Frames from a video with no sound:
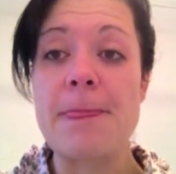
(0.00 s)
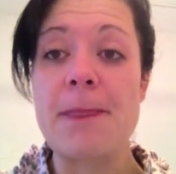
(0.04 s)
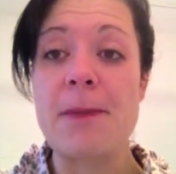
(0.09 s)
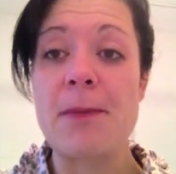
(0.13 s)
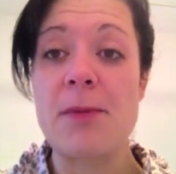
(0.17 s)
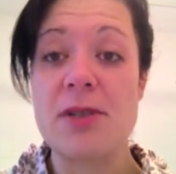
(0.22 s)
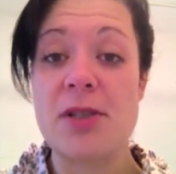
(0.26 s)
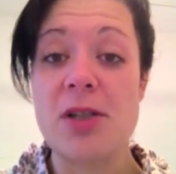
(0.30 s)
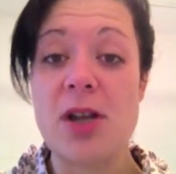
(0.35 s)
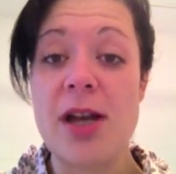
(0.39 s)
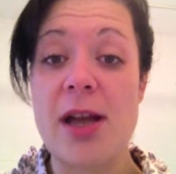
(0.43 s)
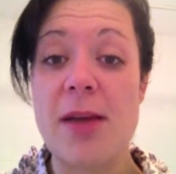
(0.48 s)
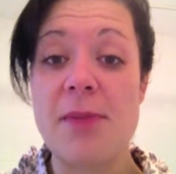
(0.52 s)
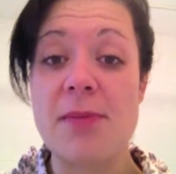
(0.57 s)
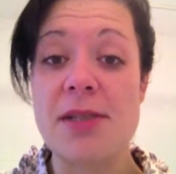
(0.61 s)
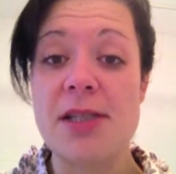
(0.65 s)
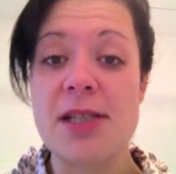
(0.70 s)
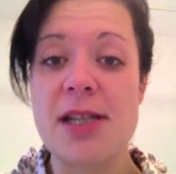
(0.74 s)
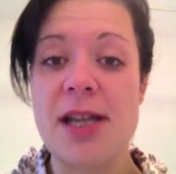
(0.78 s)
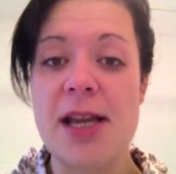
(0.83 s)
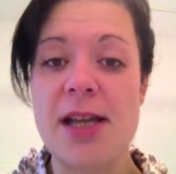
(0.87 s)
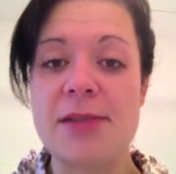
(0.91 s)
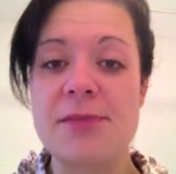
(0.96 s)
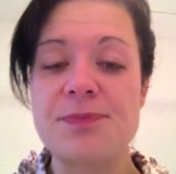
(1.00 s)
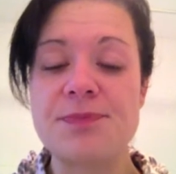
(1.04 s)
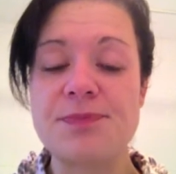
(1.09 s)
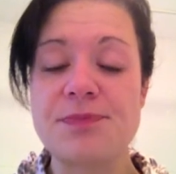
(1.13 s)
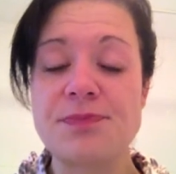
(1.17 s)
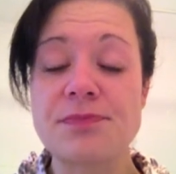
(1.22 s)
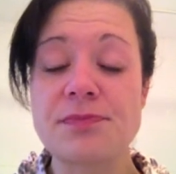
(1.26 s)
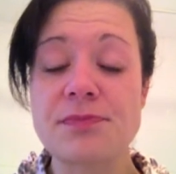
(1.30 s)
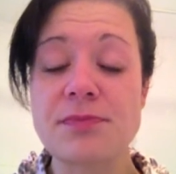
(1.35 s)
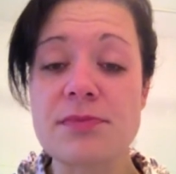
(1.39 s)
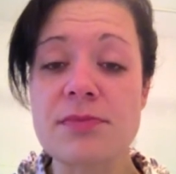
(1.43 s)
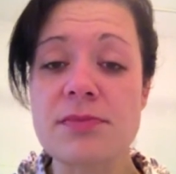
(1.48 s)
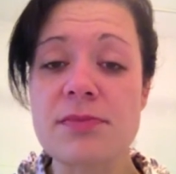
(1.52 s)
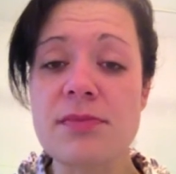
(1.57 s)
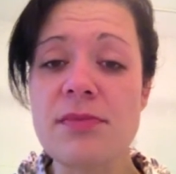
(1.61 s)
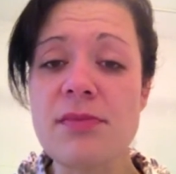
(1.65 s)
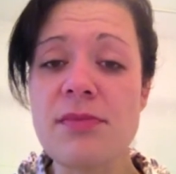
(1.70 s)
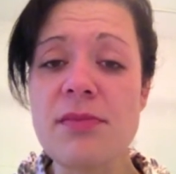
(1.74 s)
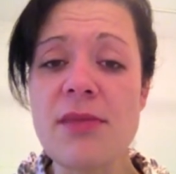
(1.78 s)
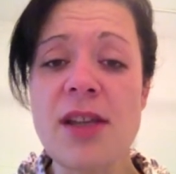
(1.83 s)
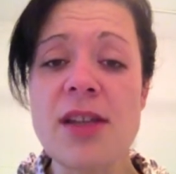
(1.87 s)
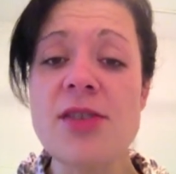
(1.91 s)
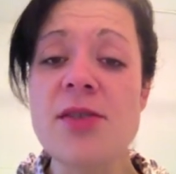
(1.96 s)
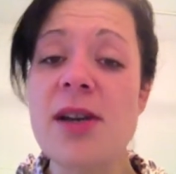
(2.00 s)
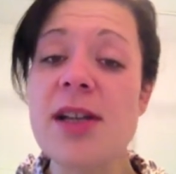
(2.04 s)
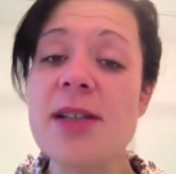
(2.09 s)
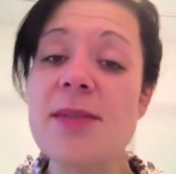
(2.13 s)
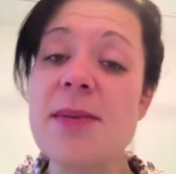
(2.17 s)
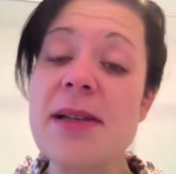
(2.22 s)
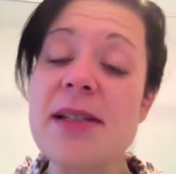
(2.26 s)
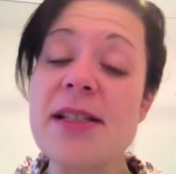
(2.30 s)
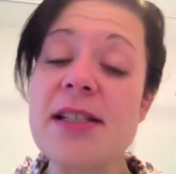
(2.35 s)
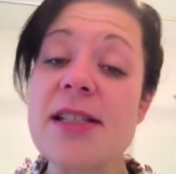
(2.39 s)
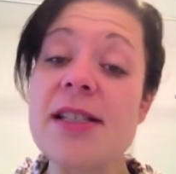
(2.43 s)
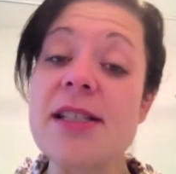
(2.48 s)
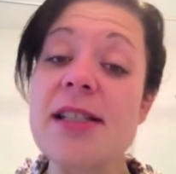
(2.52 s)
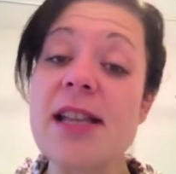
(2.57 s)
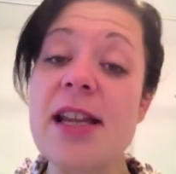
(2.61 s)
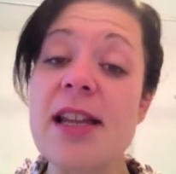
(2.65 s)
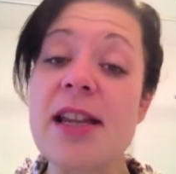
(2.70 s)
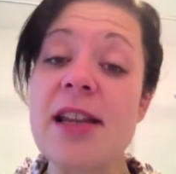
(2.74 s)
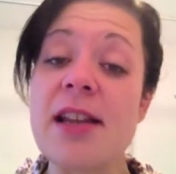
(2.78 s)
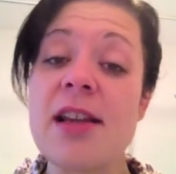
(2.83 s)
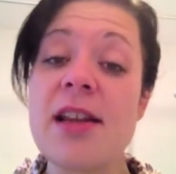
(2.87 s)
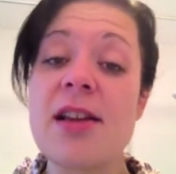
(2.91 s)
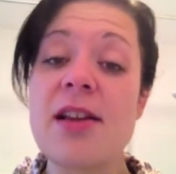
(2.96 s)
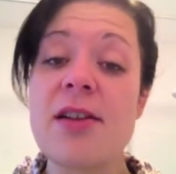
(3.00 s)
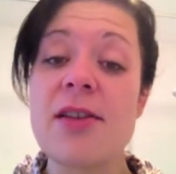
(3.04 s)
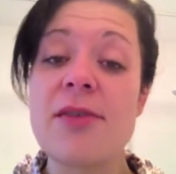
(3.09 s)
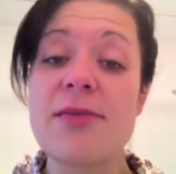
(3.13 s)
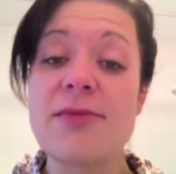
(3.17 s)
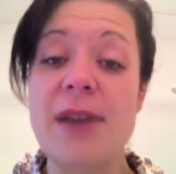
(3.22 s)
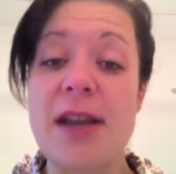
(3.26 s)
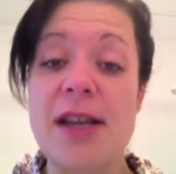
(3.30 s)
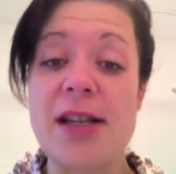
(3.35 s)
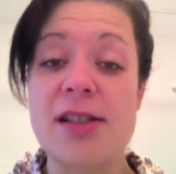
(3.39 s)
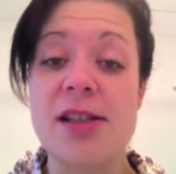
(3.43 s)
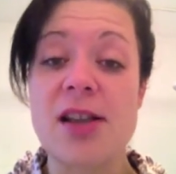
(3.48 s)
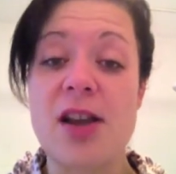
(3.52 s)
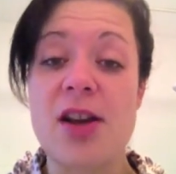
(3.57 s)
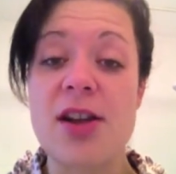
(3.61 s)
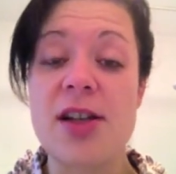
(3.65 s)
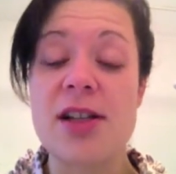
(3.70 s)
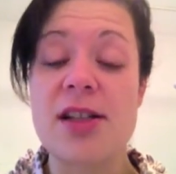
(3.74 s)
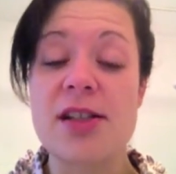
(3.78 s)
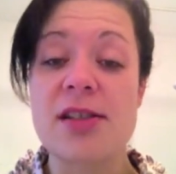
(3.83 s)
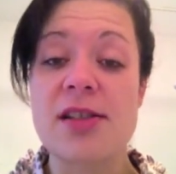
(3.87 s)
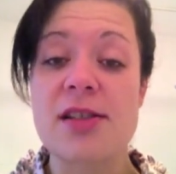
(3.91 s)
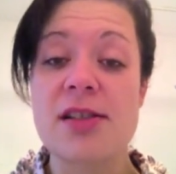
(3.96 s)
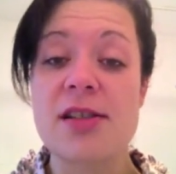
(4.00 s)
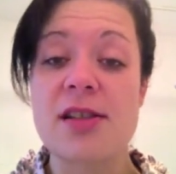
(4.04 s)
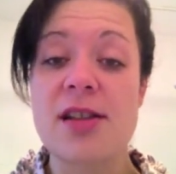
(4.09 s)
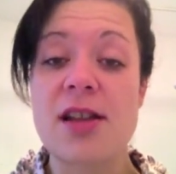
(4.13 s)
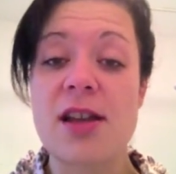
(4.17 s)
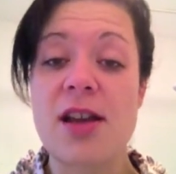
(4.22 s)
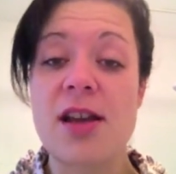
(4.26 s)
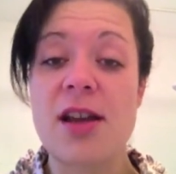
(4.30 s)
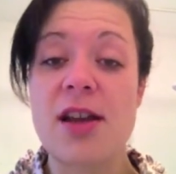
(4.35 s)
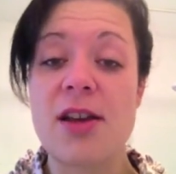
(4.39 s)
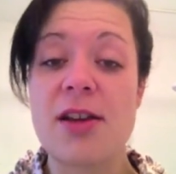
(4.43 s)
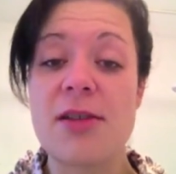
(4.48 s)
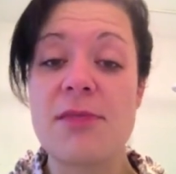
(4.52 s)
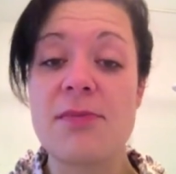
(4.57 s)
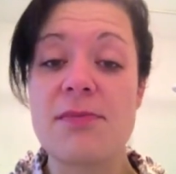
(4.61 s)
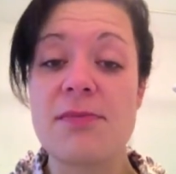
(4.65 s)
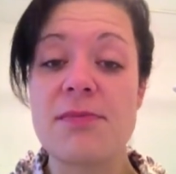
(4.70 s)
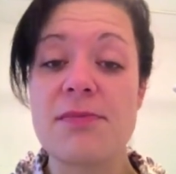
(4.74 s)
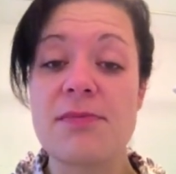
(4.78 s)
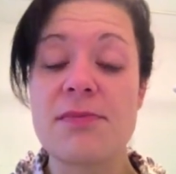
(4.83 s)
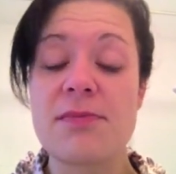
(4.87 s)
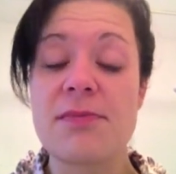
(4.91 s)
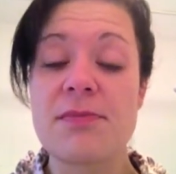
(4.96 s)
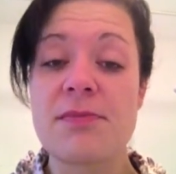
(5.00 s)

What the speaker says: Which I am today. So I expected to see faint signs on